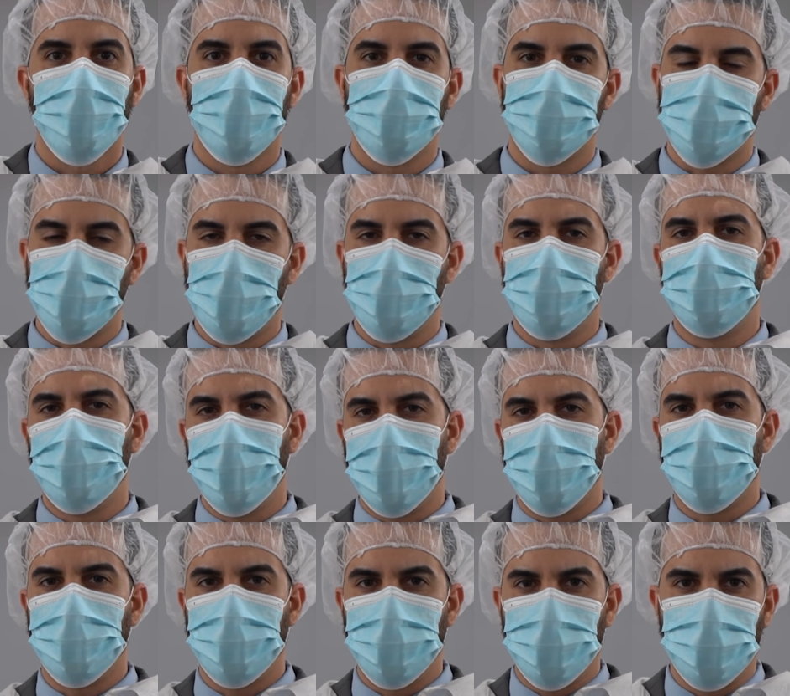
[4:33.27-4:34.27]
Some
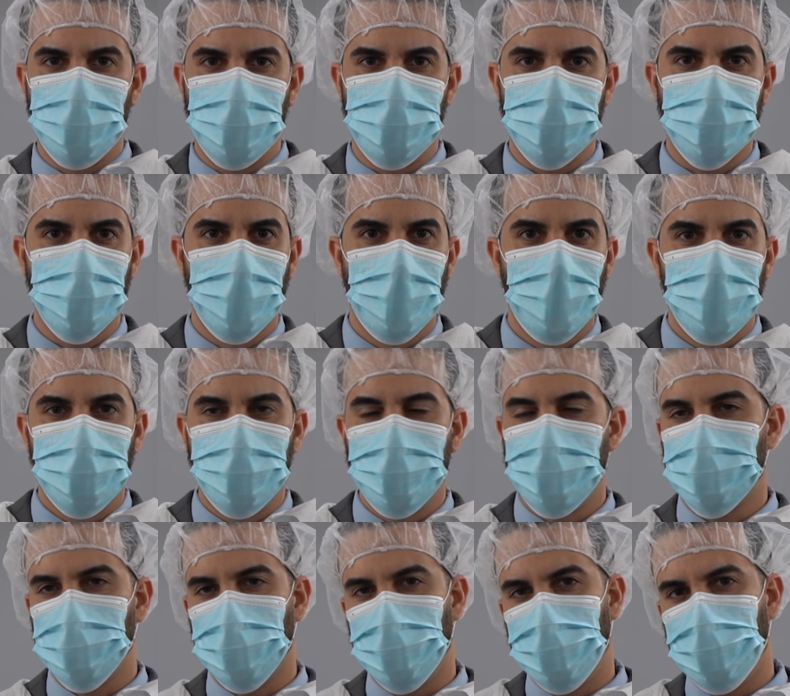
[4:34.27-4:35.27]
bigger than others.
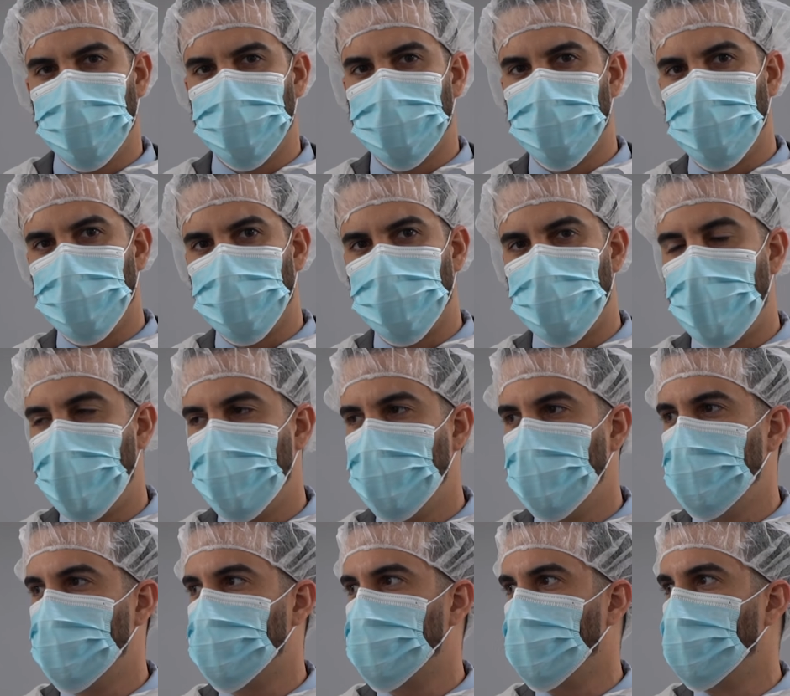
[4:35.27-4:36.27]
This one here to the right
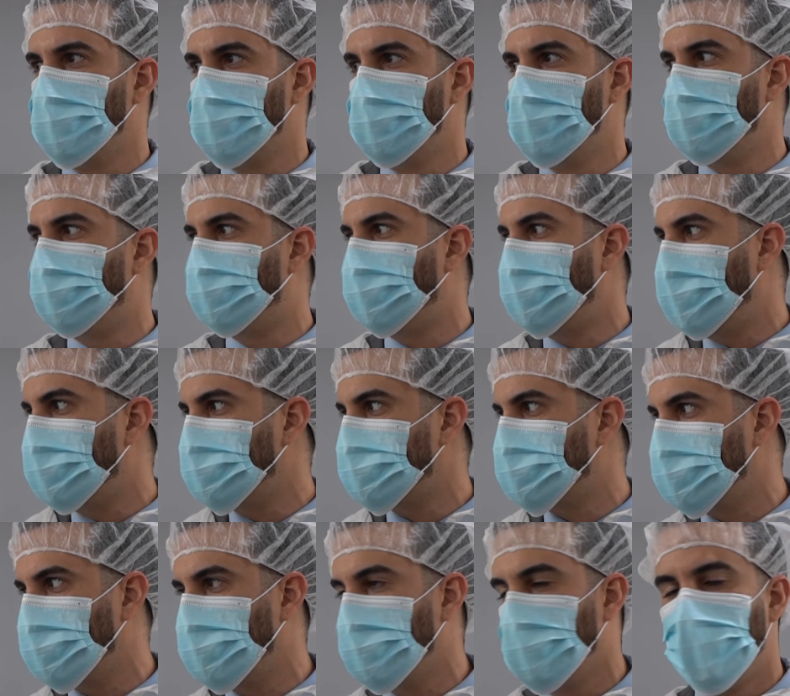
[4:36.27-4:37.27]
is a little bit
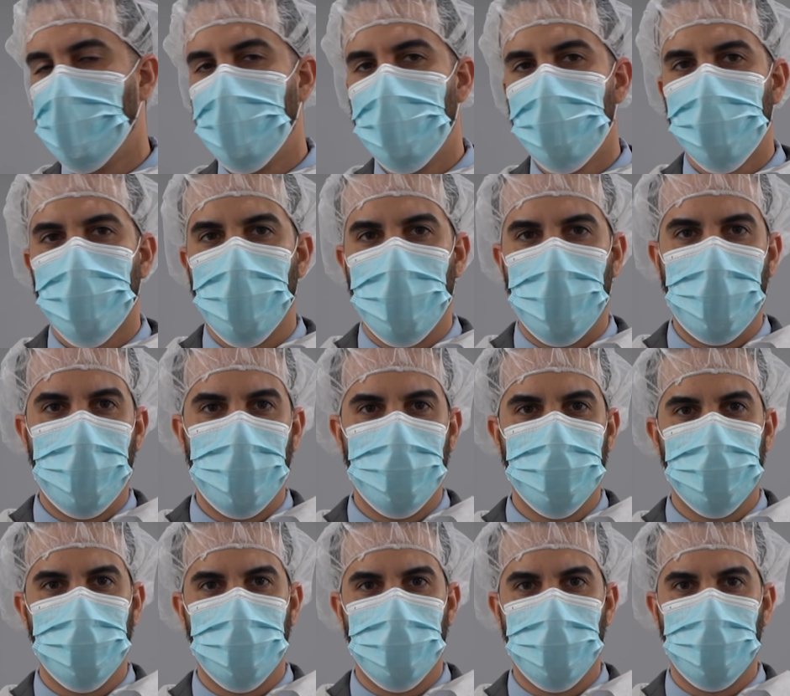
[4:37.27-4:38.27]
faster,
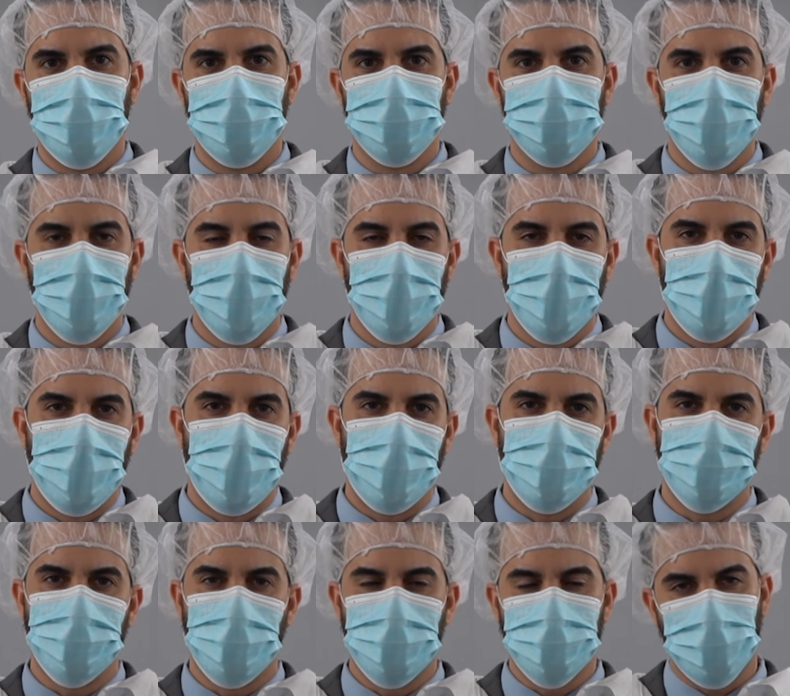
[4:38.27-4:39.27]
and
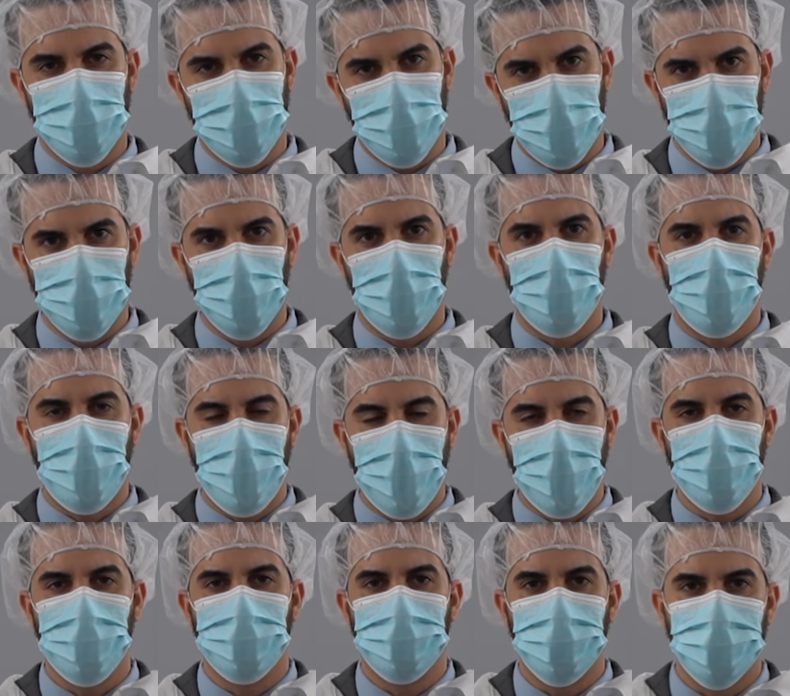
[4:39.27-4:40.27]
it does a lot
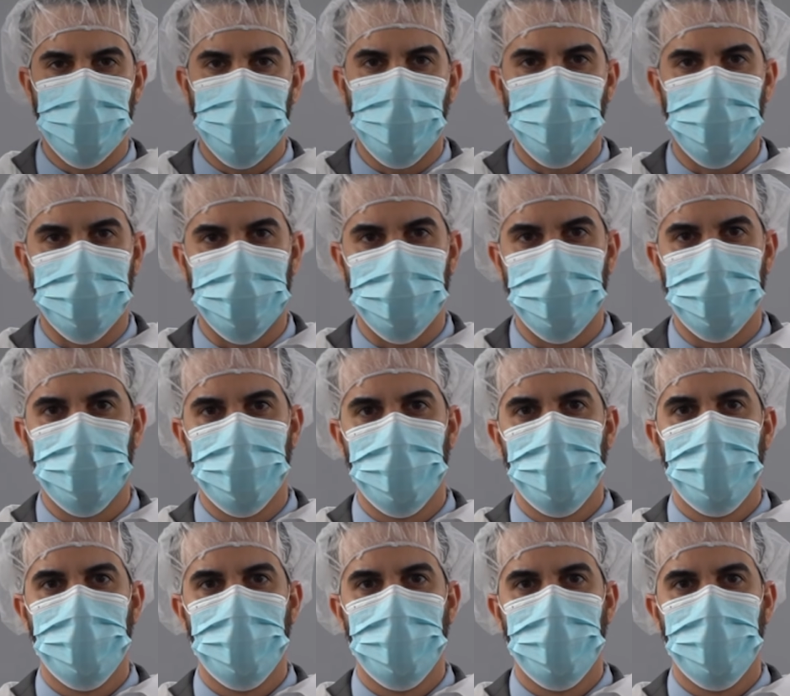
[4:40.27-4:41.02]
higher production.